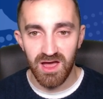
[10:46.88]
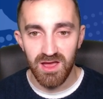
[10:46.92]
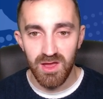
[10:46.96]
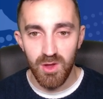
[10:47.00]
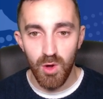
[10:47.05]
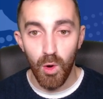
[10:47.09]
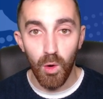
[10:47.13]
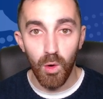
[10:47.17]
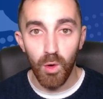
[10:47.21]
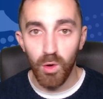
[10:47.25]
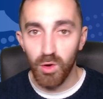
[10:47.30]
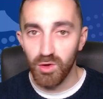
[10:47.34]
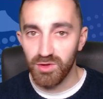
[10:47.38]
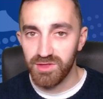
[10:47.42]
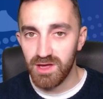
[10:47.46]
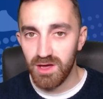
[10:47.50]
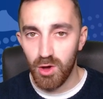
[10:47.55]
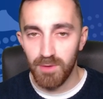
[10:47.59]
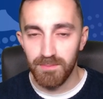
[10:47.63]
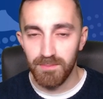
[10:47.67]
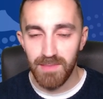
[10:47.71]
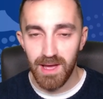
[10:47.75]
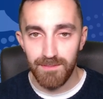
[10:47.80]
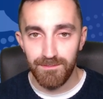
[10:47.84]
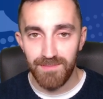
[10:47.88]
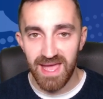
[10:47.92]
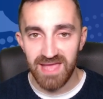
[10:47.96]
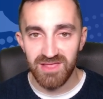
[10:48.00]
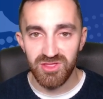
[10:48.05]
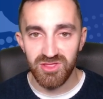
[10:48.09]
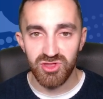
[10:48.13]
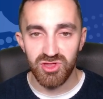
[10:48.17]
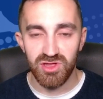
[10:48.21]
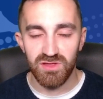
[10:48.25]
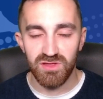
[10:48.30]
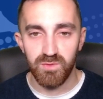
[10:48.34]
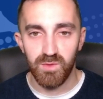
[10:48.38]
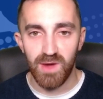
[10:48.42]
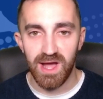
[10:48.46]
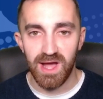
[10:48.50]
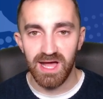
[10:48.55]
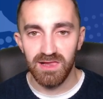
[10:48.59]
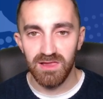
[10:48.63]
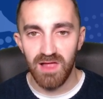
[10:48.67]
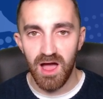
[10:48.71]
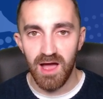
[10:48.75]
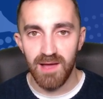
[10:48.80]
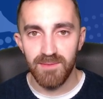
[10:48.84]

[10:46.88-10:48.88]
order on my bench as well.